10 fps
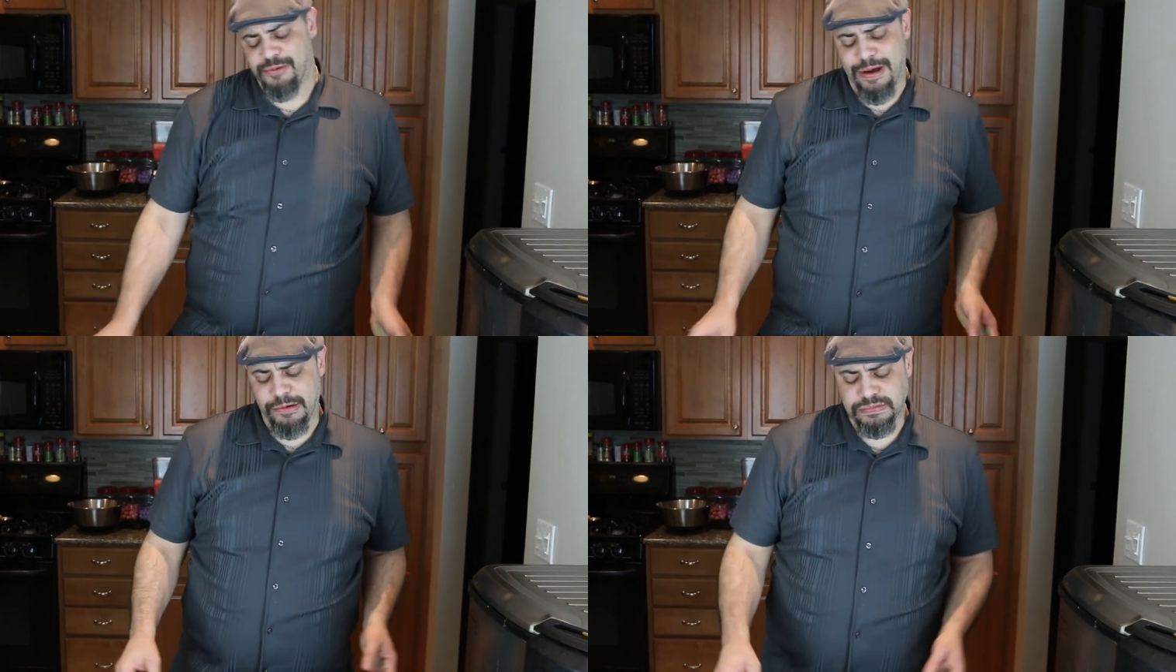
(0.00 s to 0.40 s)

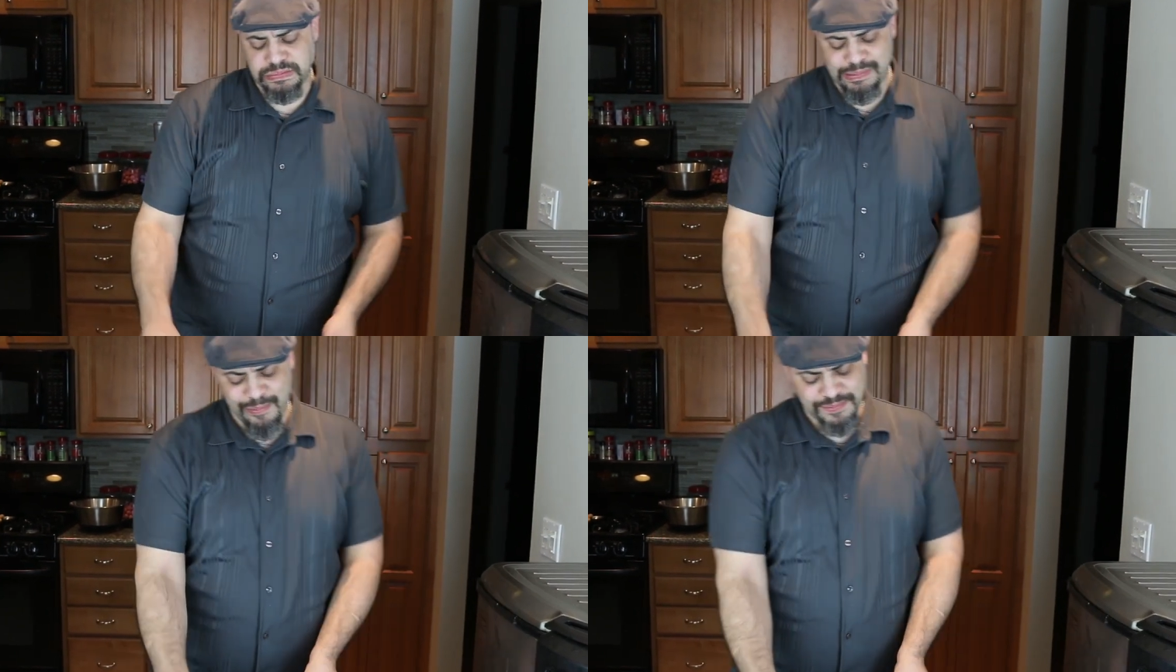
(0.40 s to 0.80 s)
Wow.
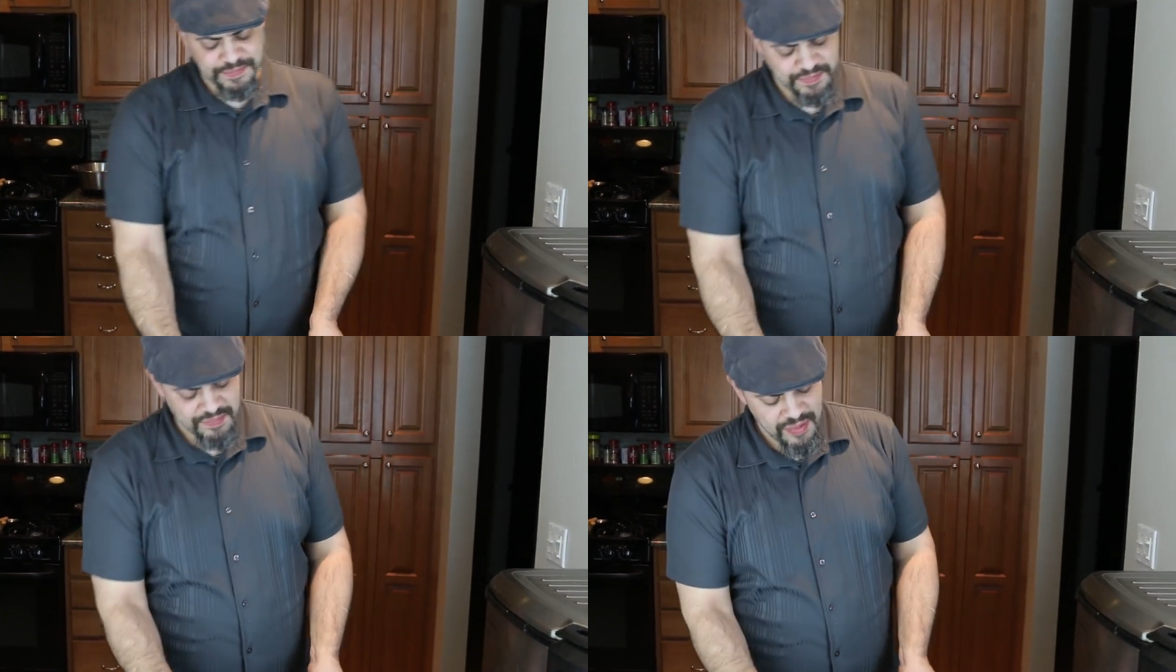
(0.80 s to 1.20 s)

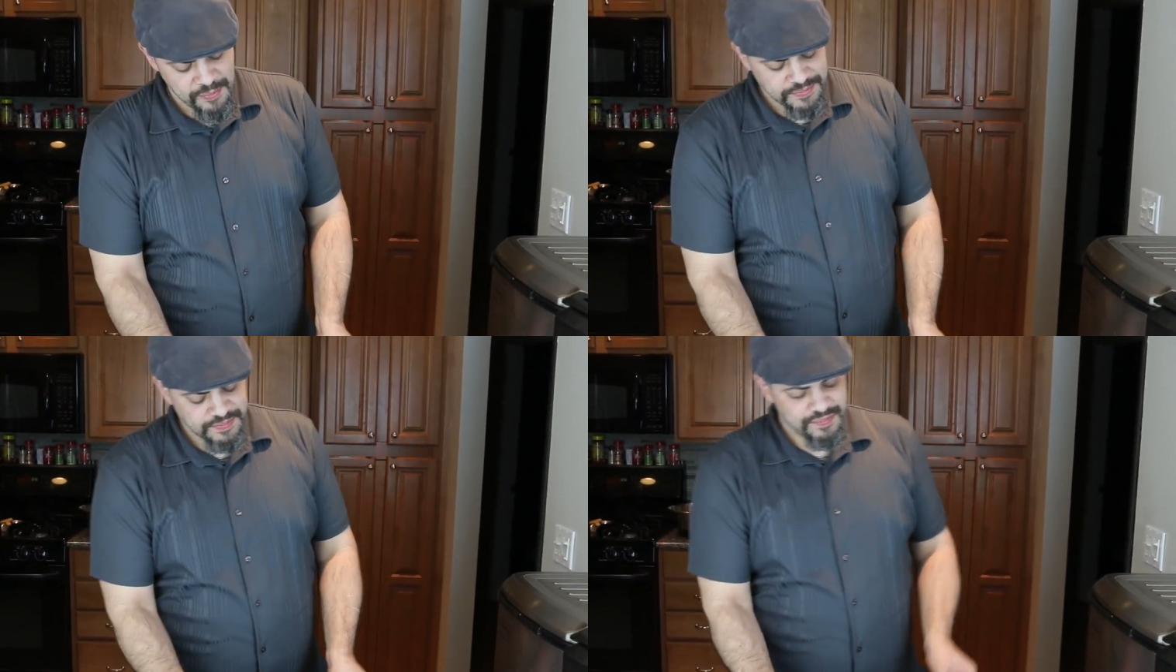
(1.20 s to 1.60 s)

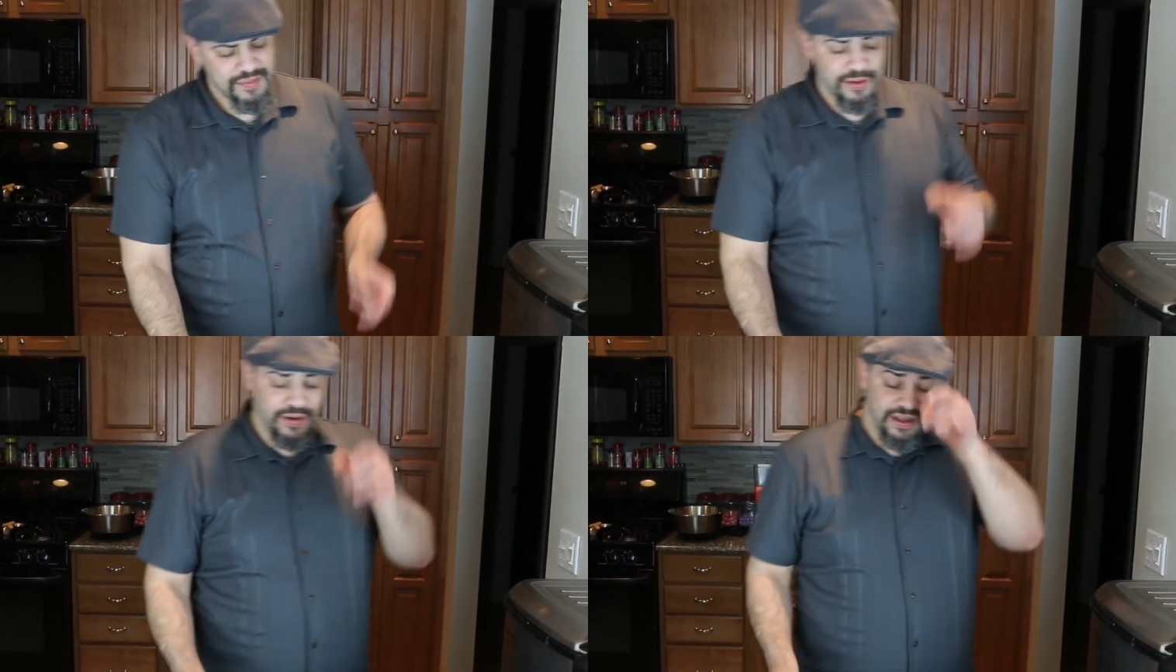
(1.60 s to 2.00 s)

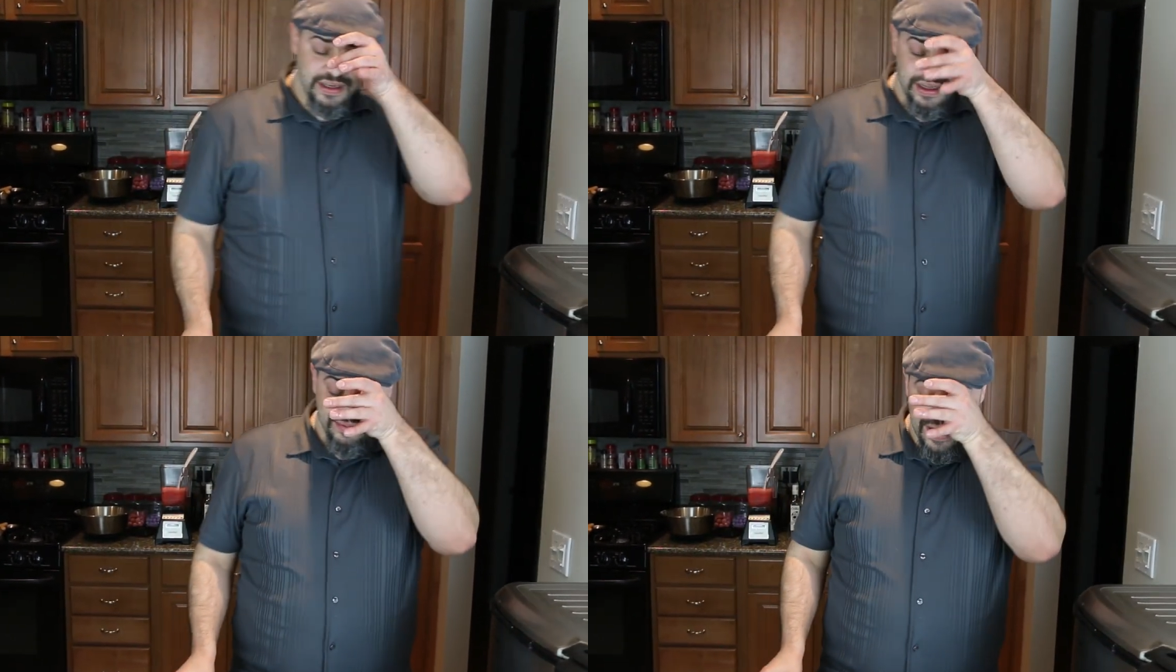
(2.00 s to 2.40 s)
Really
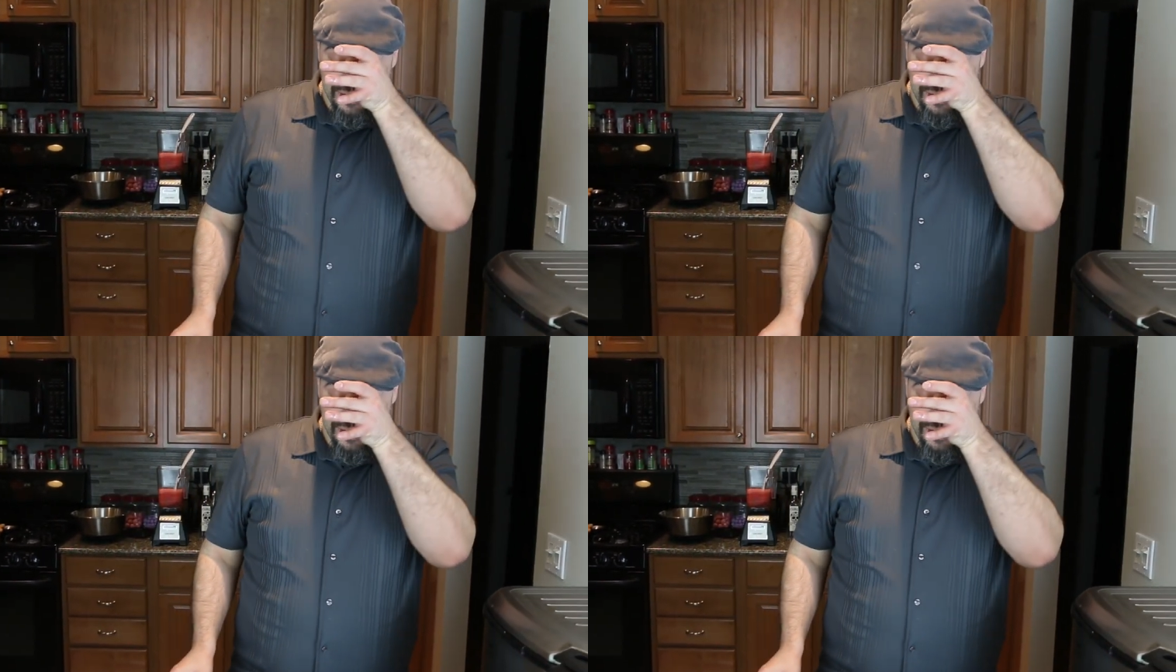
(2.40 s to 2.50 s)
digging the